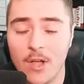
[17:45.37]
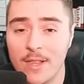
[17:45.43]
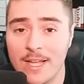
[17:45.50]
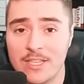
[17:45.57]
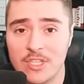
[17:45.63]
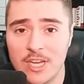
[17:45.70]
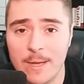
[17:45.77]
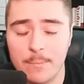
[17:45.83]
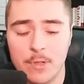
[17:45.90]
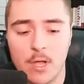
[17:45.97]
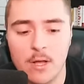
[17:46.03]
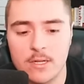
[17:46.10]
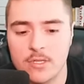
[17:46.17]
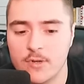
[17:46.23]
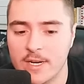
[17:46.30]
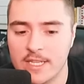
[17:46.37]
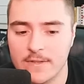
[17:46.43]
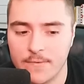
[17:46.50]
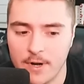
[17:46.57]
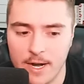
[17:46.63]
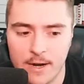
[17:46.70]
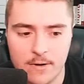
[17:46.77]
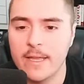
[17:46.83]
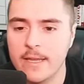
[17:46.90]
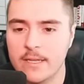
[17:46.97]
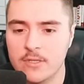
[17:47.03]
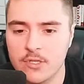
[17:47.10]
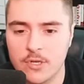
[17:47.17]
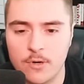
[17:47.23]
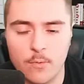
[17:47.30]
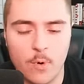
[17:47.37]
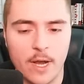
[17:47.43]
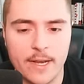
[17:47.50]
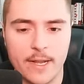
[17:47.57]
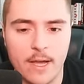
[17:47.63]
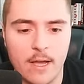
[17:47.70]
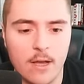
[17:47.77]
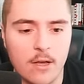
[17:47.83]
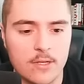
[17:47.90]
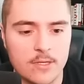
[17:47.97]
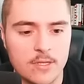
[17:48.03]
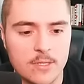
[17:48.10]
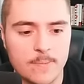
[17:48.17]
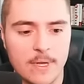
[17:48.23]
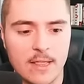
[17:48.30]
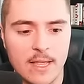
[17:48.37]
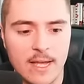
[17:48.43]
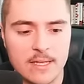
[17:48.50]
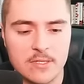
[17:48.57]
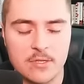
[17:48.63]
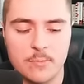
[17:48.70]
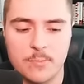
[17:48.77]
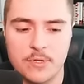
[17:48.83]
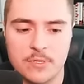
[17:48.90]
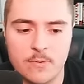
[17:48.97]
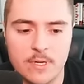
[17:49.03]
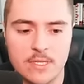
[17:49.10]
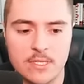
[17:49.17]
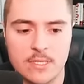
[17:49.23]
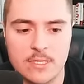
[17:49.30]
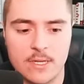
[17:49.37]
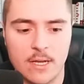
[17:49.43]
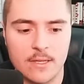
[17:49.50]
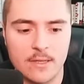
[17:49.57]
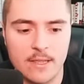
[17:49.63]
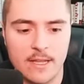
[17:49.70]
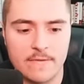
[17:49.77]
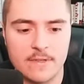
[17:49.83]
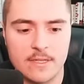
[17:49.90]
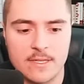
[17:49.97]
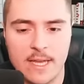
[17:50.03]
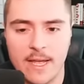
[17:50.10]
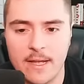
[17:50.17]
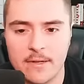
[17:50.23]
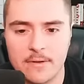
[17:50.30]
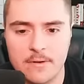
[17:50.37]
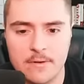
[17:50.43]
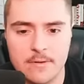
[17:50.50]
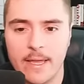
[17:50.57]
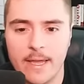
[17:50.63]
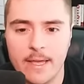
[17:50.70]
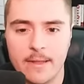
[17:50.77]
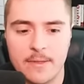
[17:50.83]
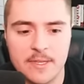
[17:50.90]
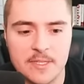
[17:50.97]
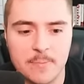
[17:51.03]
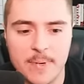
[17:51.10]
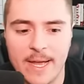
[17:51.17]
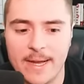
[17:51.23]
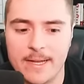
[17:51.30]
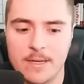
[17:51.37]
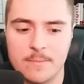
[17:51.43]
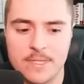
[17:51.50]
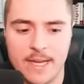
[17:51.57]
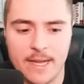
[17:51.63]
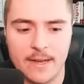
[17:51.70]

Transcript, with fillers: let Champ Long transfer out, and sure, why not? I'll use my last two persuasions on left tackle and this backup tight